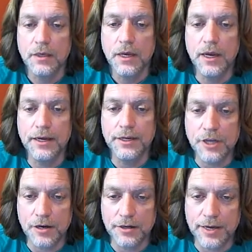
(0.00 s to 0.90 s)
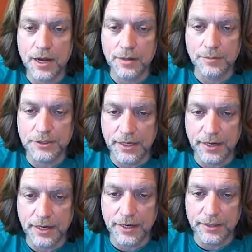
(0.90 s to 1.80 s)
Uh, Guitar Dom
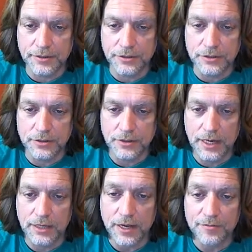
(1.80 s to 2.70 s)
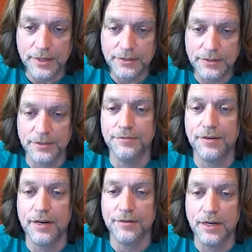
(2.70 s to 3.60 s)
says, I love my
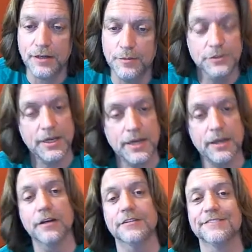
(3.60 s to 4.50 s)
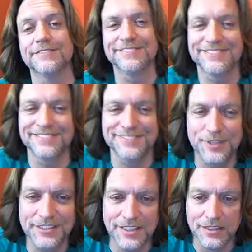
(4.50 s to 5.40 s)
65 color boost. Thank you.
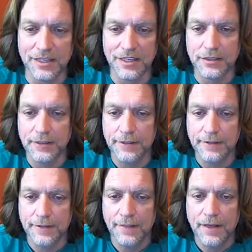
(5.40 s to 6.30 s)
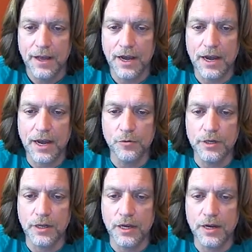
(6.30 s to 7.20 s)
Appreciate that. I
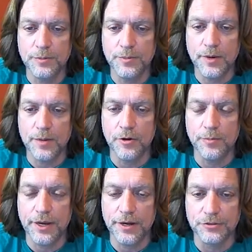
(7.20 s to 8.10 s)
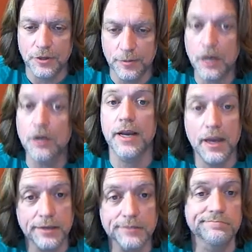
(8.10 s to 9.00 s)
would love to buy more pedals from you.
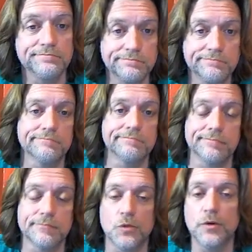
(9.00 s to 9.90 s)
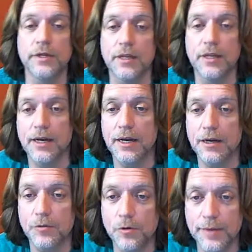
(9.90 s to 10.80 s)
Okay. We'll,
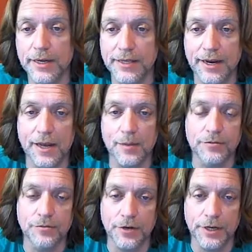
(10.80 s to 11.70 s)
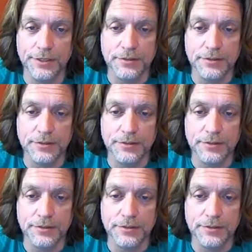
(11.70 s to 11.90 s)
uh, we'll make that happen for you.